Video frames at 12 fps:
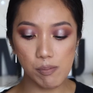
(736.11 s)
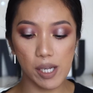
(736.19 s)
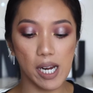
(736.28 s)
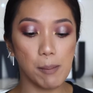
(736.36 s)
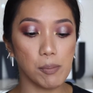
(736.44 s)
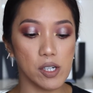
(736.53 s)

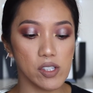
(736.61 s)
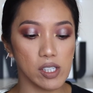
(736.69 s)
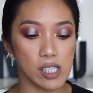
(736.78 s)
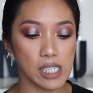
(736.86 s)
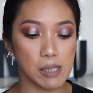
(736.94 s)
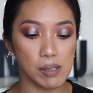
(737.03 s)
but I
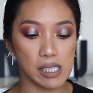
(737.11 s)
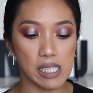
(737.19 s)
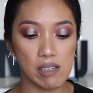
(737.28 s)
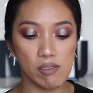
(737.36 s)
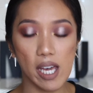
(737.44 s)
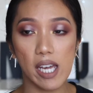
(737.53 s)
personally
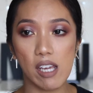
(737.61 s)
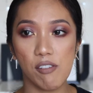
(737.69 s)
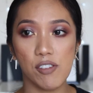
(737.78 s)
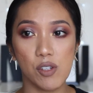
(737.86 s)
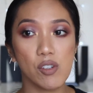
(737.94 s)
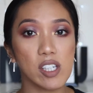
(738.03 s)
believe that
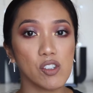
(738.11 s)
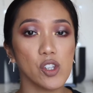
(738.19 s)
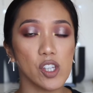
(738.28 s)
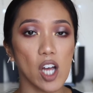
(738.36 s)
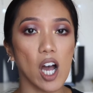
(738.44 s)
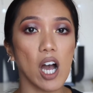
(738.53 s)
if you
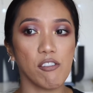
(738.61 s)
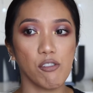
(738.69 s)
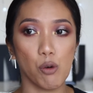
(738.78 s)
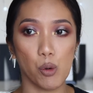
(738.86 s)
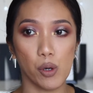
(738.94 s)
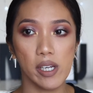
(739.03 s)
could not
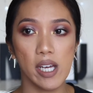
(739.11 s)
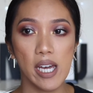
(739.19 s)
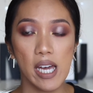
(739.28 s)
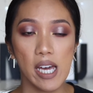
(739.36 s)
afford